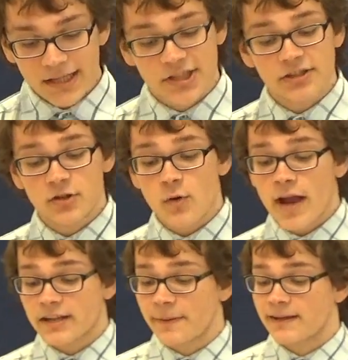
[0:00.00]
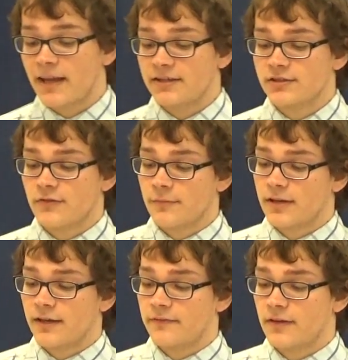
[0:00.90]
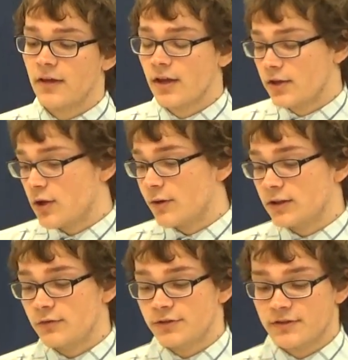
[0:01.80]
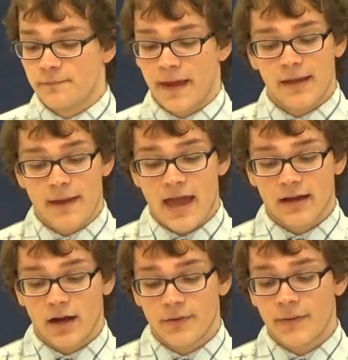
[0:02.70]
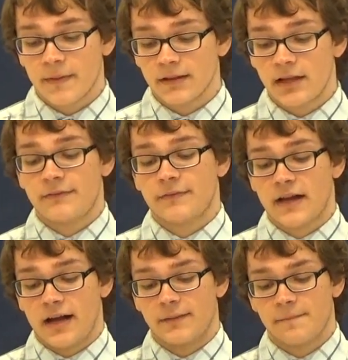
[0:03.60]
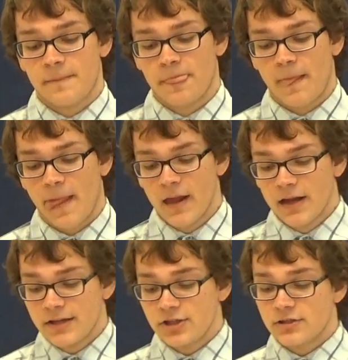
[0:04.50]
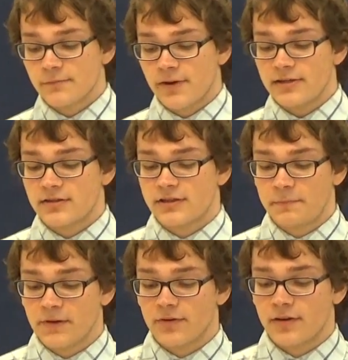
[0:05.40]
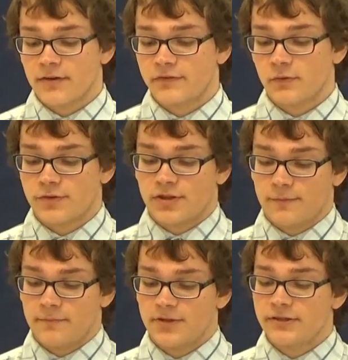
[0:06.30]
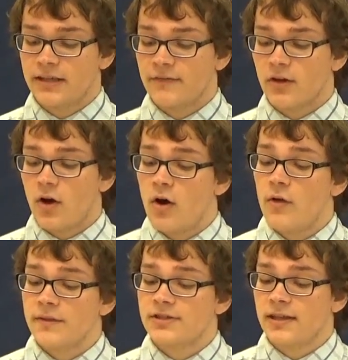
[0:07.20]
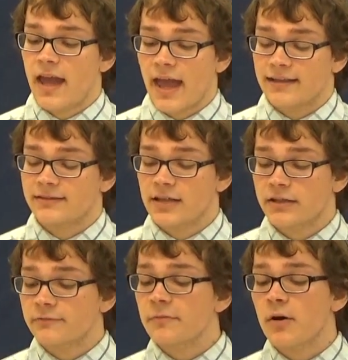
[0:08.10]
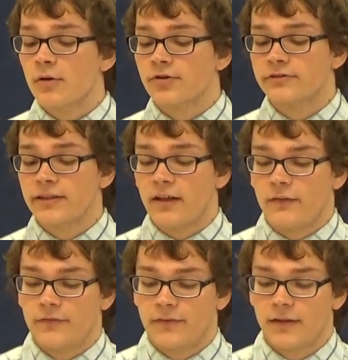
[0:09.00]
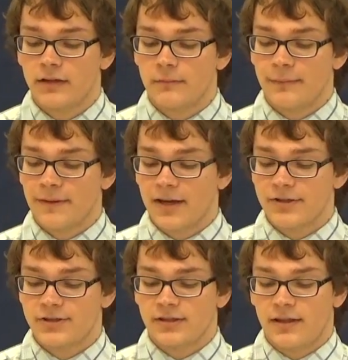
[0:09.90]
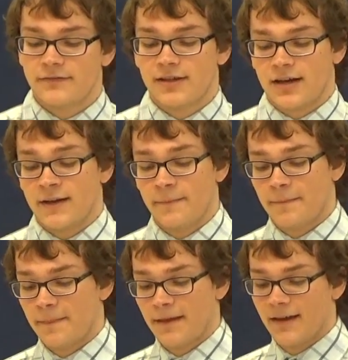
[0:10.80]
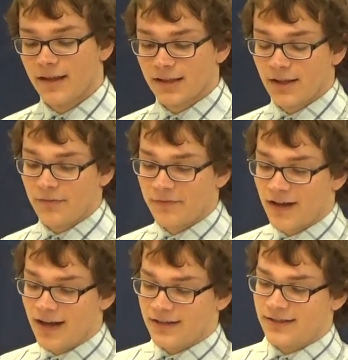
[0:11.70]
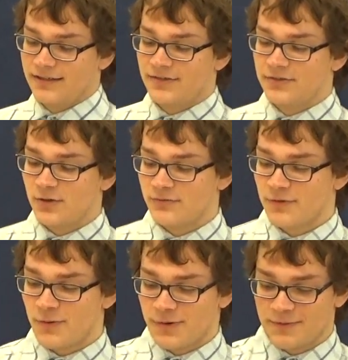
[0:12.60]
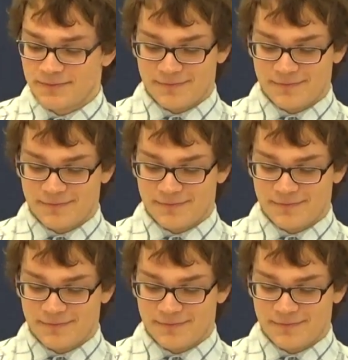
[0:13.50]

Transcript: She has no expectations from her gift, no illusions of payback other than the love of God. She's embraced the spirit of stewardship. She's giving all that she has, not to promote herself, but because she loves God. The love of God is its own reward.